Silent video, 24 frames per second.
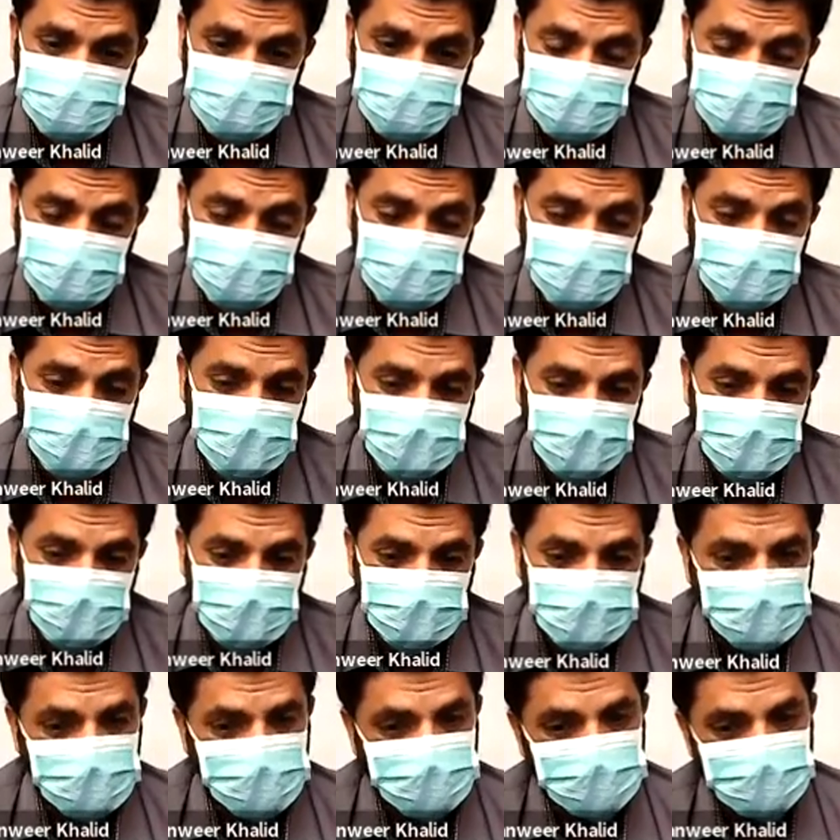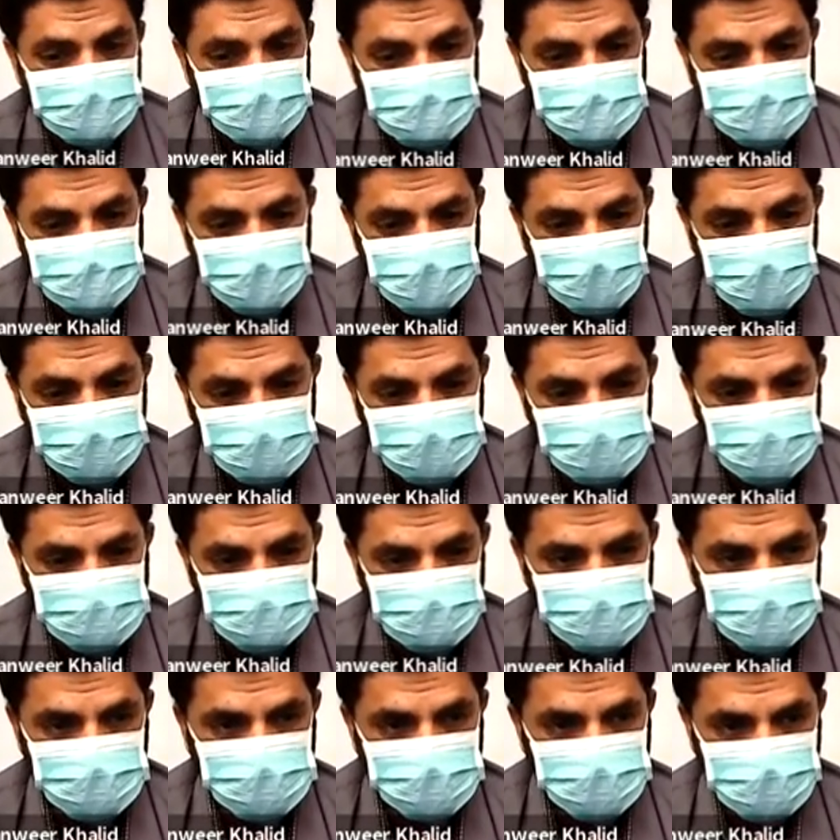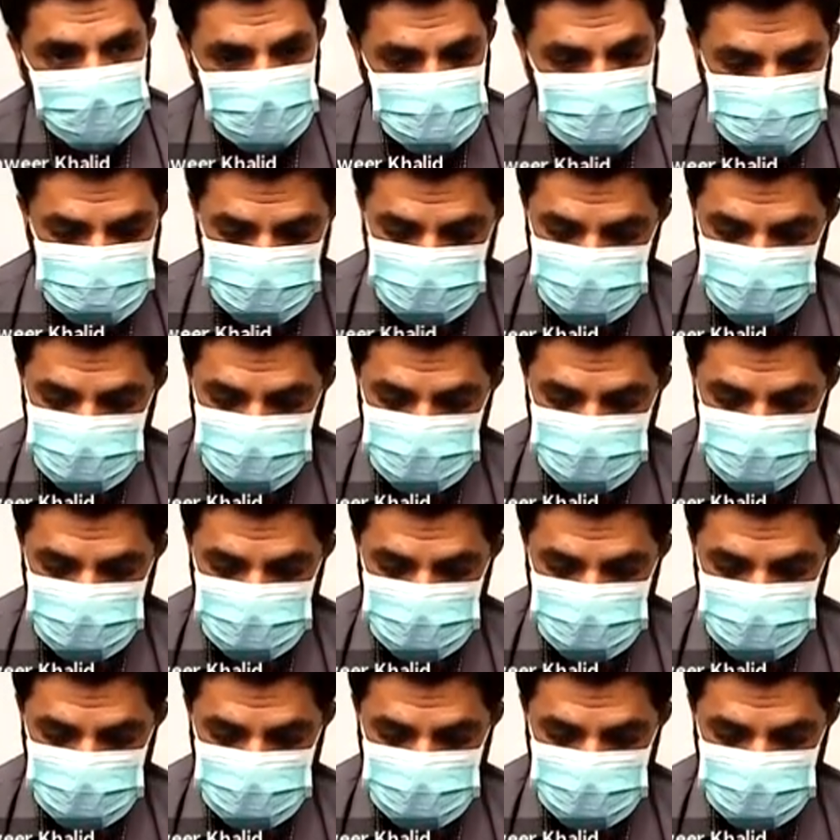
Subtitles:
fluid, then this is diagnostic of ascites.